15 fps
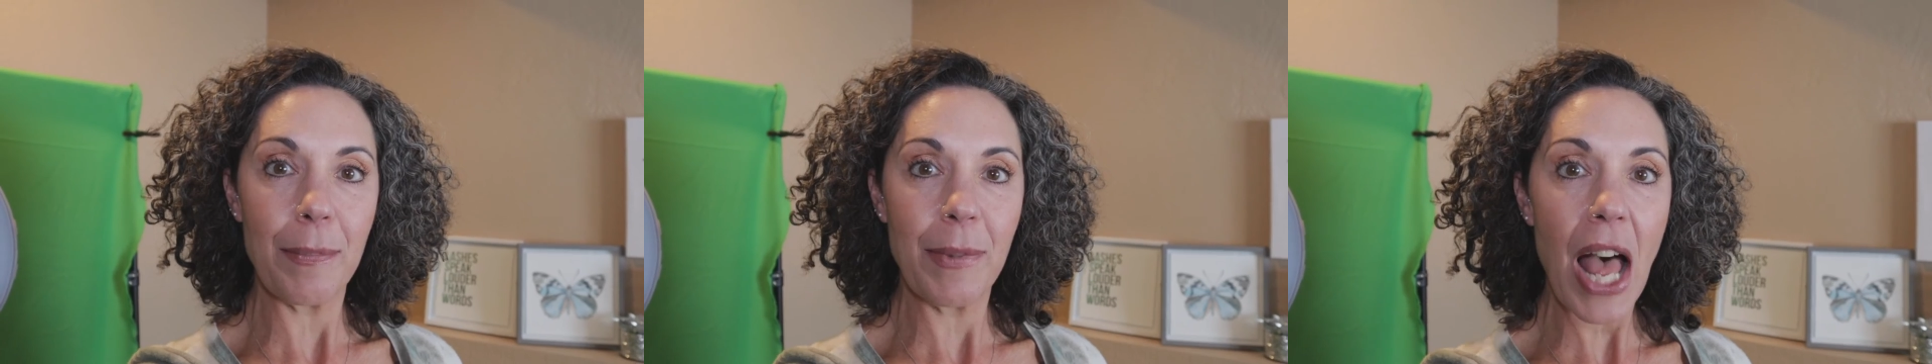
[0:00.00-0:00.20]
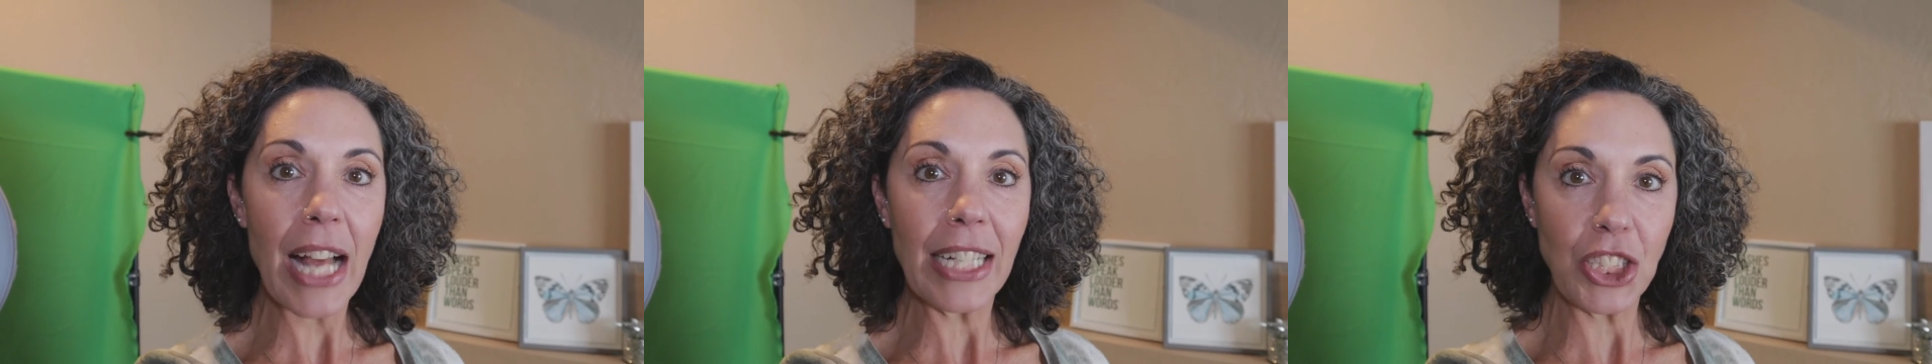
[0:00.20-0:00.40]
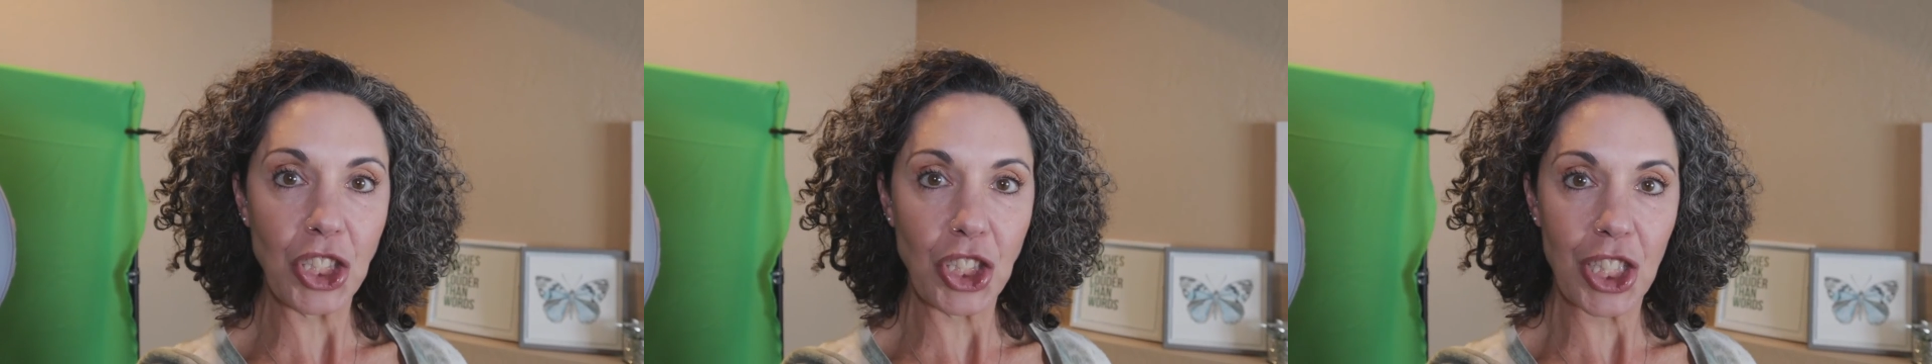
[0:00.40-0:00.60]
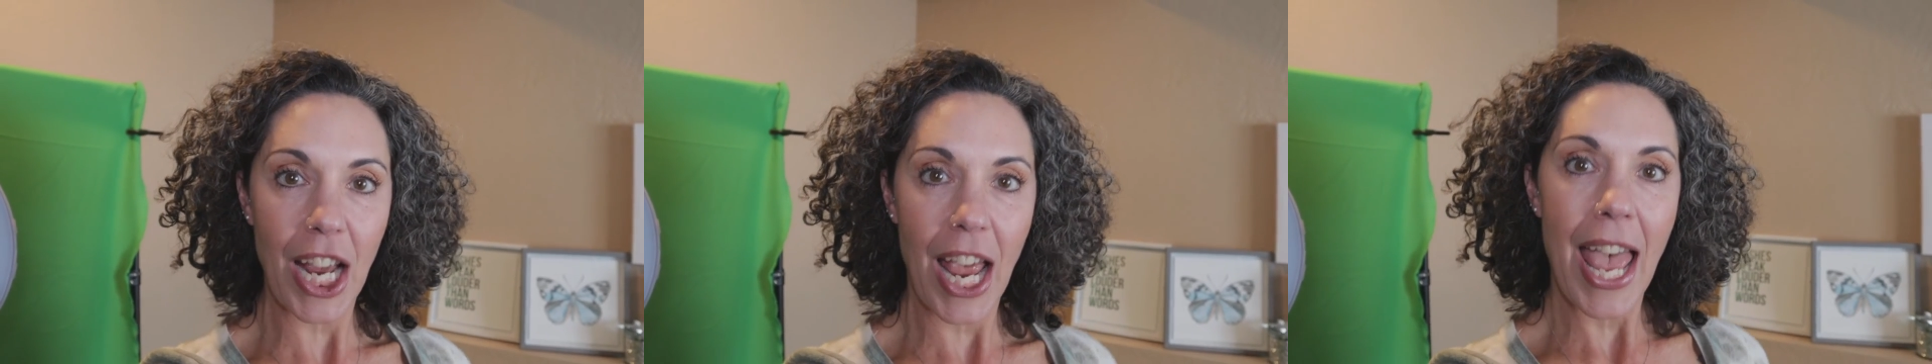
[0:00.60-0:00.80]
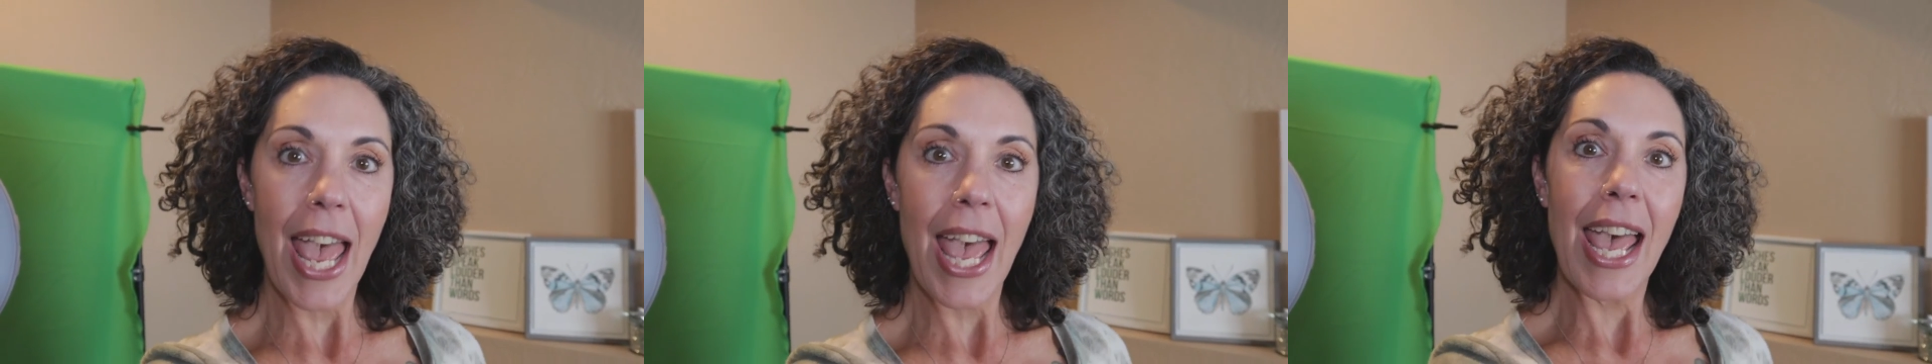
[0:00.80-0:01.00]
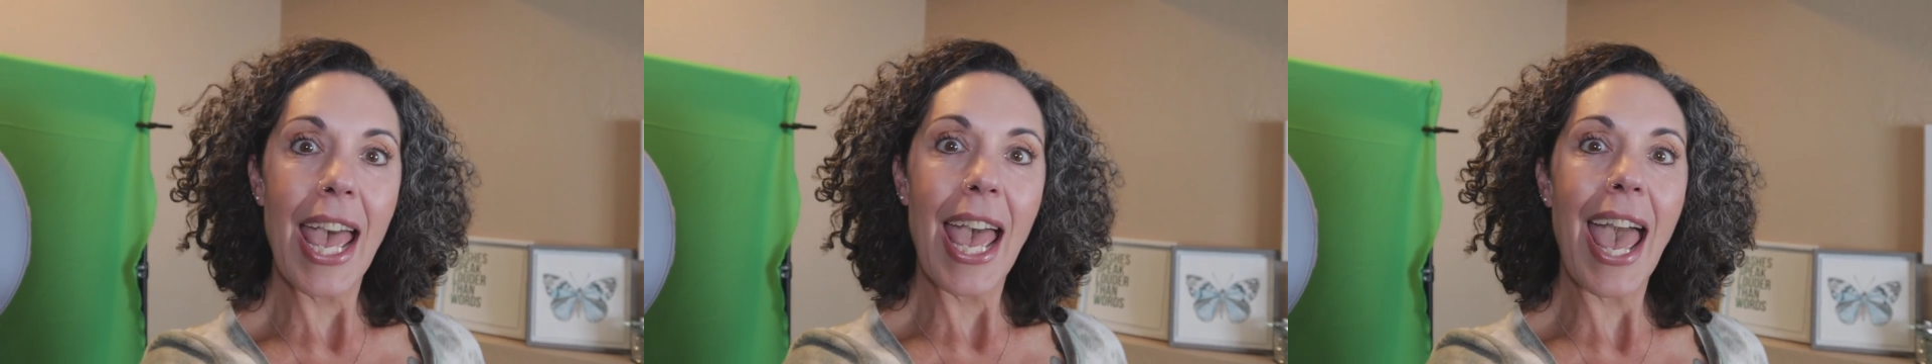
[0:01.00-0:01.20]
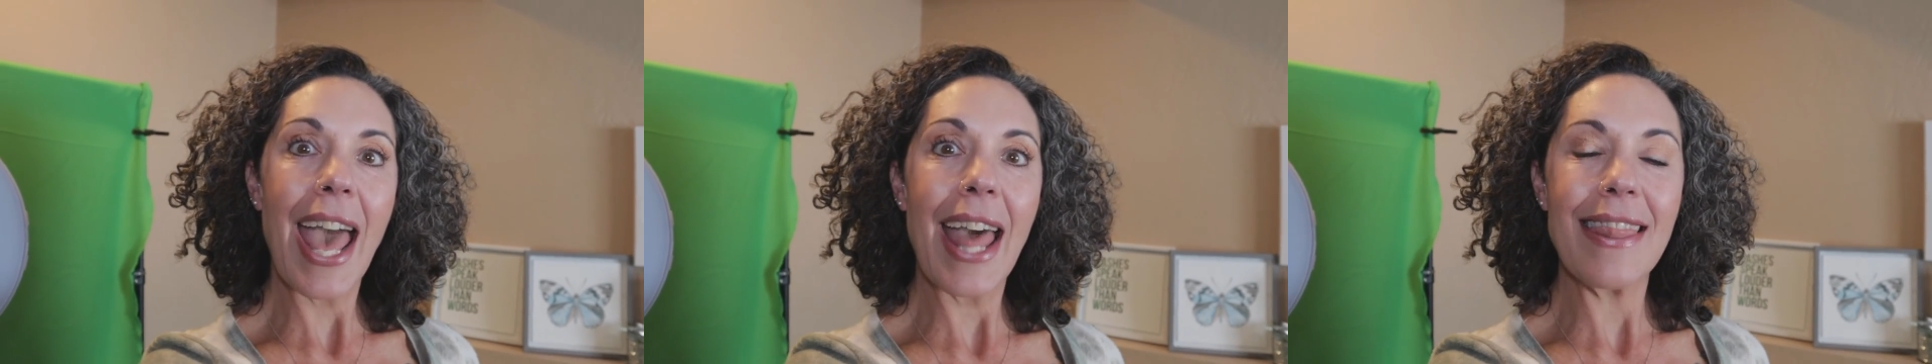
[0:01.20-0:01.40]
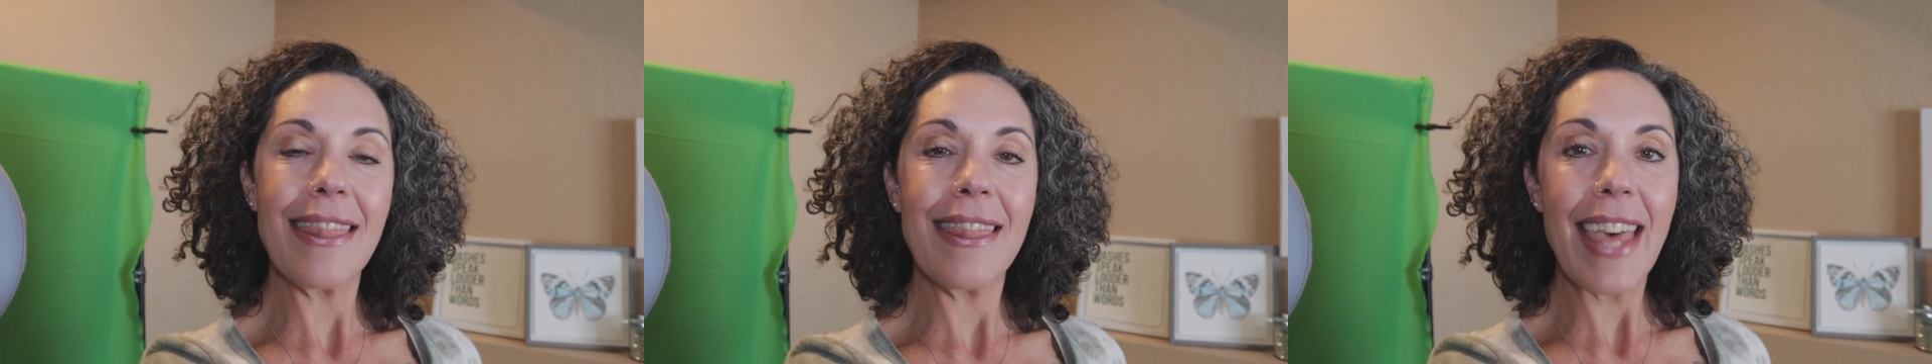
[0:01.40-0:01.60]
some lunch,
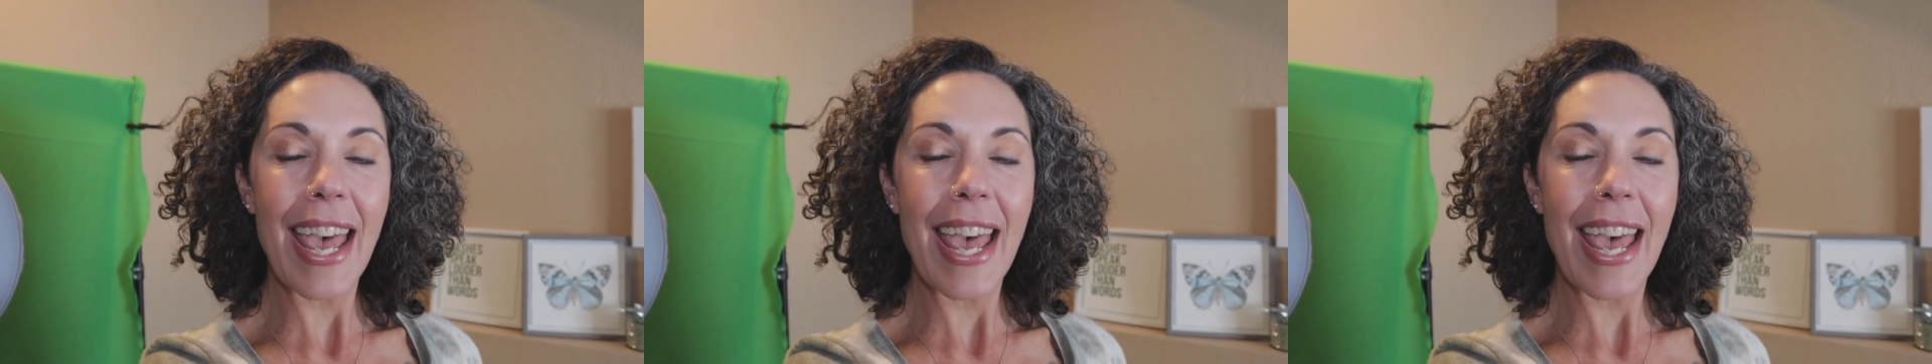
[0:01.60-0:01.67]
and